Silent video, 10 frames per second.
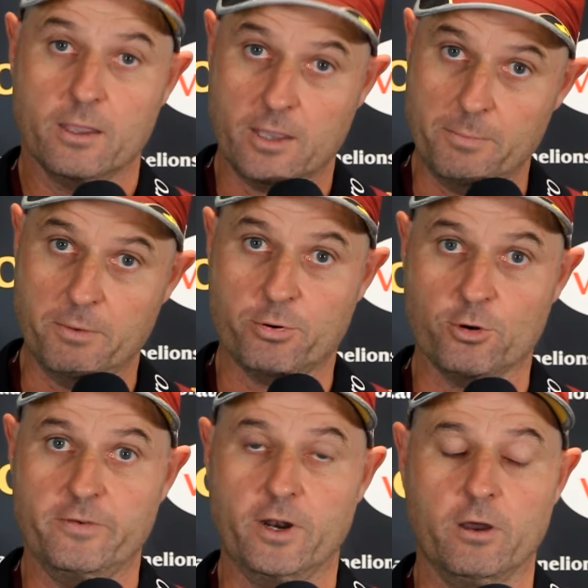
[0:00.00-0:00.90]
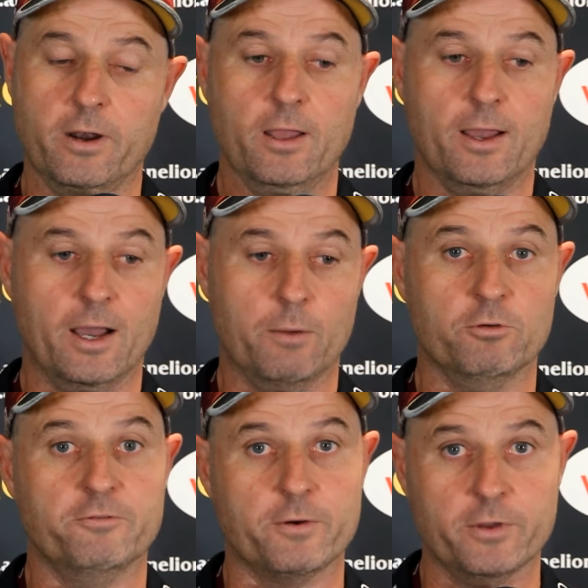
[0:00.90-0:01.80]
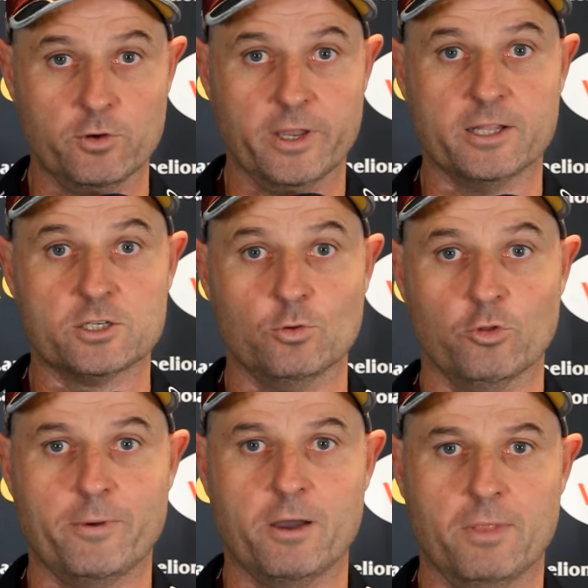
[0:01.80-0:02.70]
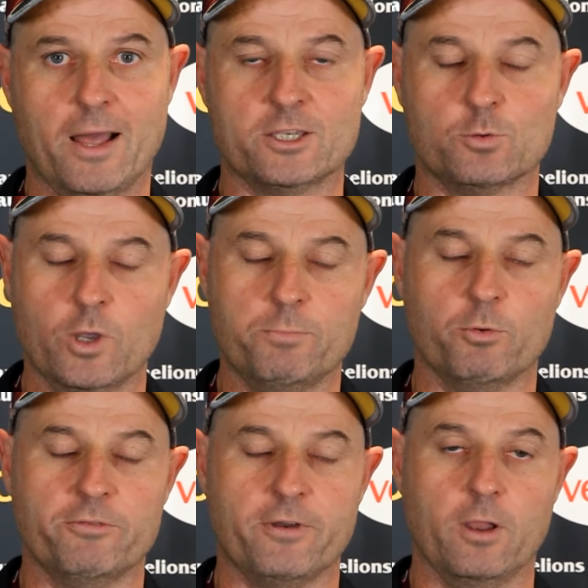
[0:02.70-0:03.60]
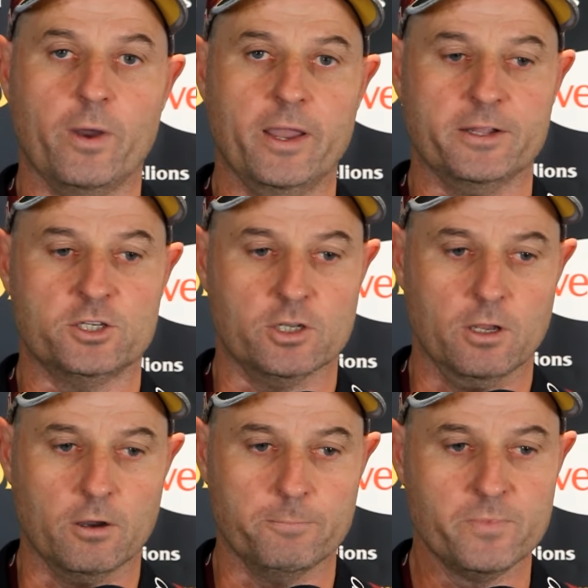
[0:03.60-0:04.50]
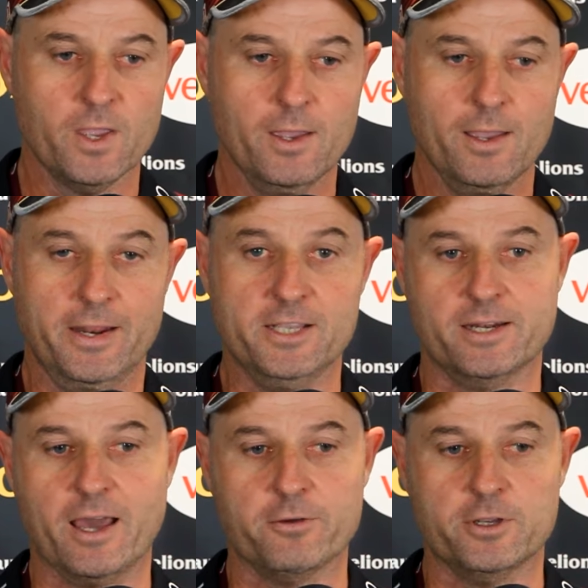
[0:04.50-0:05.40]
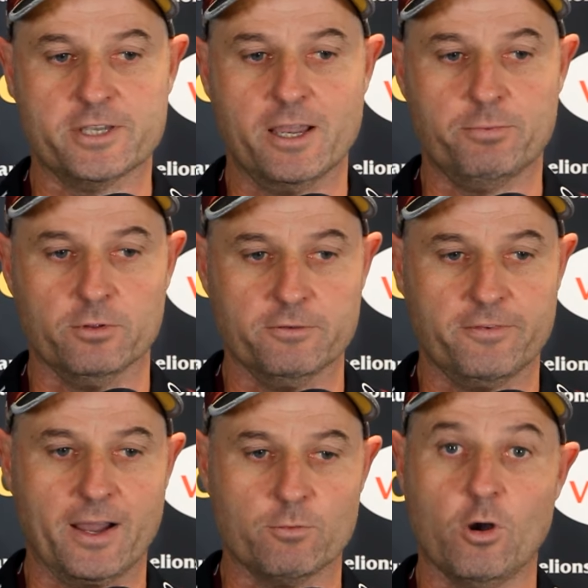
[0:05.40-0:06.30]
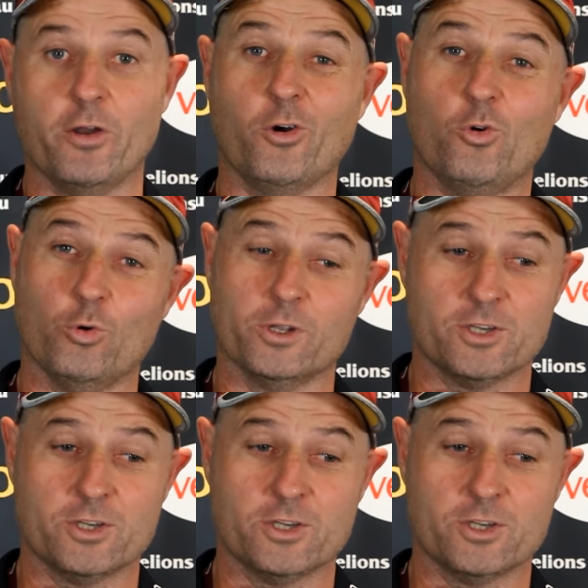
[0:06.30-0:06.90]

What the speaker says: keep improving on. We were very good against North Melbourne last week, but we fell away against Geelong. And here's another example of right on quarter